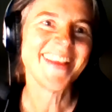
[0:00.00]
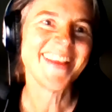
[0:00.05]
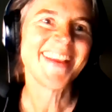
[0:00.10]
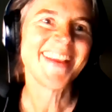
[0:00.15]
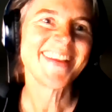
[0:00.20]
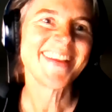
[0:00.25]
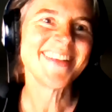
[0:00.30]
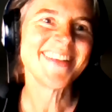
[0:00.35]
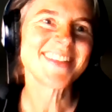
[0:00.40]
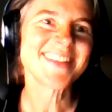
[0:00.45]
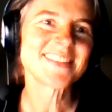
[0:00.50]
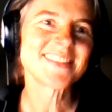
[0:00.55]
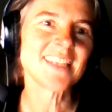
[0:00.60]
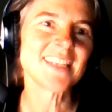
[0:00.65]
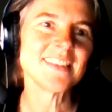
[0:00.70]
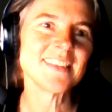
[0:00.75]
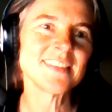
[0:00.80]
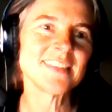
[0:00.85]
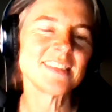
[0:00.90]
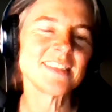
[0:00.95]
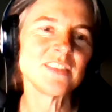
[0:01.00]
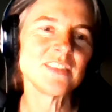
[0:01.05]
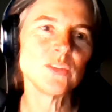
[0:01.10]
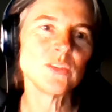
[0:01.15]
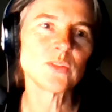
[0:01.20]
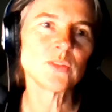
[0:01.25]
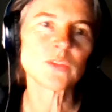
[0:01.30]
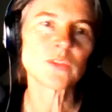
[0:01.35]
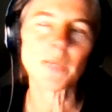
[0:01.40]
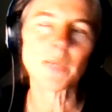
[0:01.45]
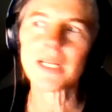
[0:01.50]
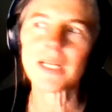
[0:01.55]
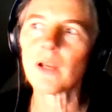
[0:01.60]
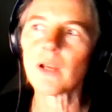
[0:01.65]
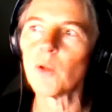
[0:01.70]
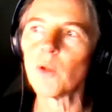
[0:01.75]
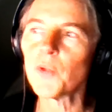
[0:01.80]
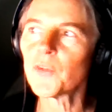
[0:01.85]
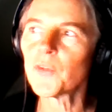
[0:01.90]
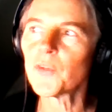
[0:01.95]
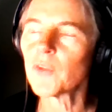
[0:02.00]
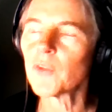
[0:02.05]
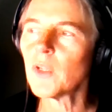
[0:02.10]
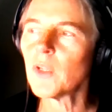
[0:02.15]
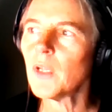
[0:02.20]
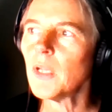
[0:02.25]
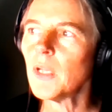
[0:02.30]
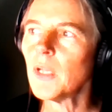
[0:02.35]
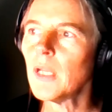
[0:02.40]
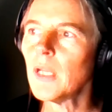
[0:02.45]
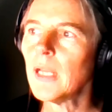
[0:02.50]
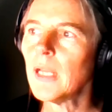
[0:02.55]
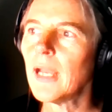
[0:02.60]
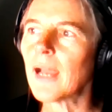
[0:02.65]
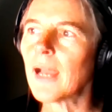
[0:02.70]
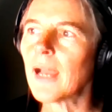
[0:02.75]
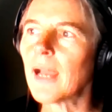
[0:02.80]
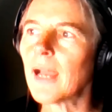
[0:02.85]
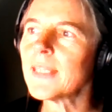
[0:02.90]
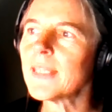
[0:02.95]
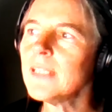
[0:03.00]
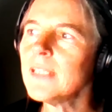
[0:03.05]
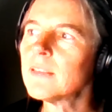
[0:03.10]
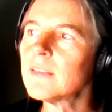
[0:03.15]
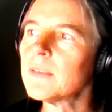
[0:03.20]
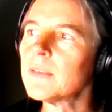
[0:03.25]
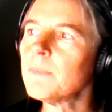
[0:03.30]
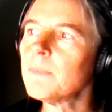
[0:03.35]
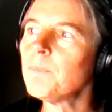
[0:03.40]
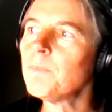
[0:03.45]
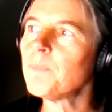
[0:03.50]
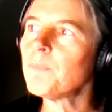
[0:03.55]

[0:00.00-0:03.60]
in that sense, is used quite a lot. I think the